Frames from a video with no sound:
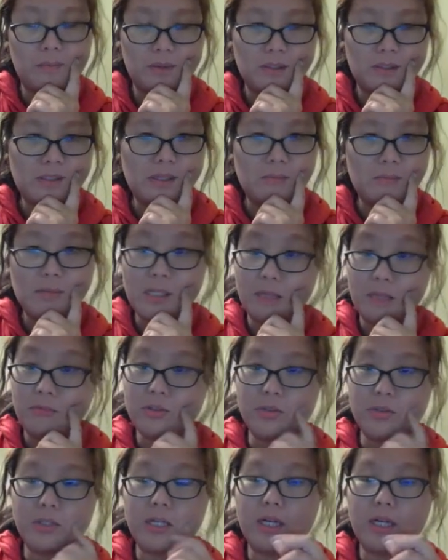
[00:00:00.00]
Sometimes
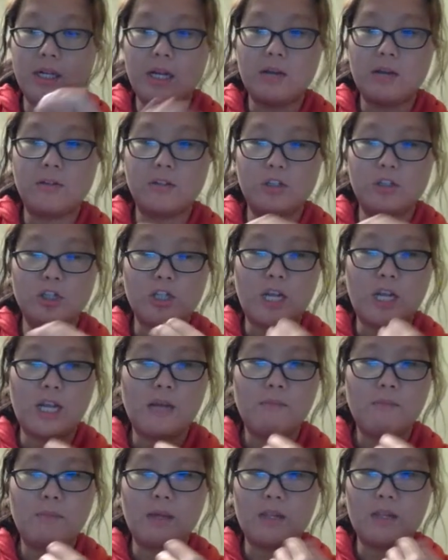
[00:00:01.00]
you cut out the
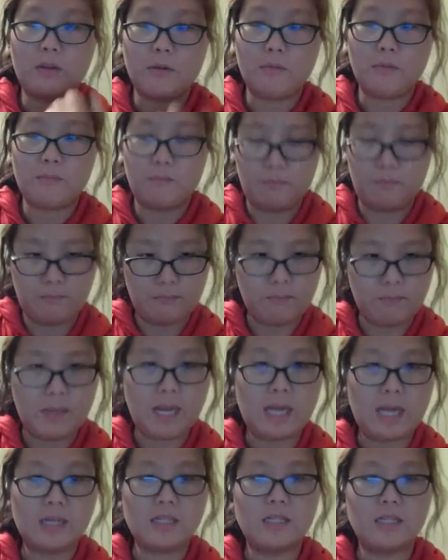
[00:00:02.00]
shape and you
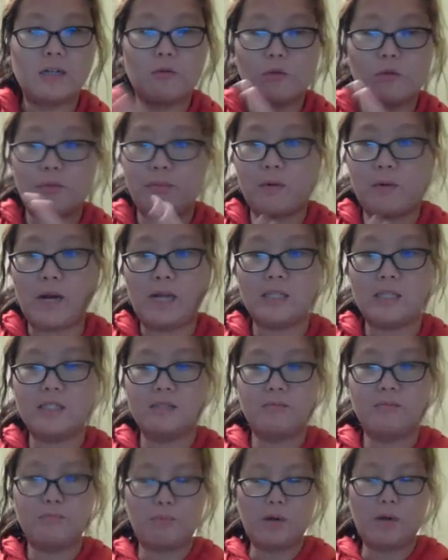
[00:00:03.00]
paint it or press
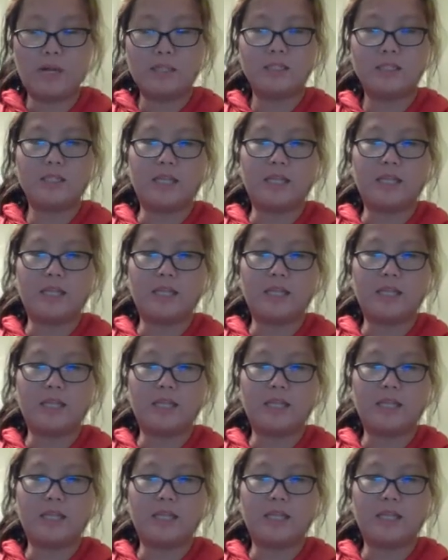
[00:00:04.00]
the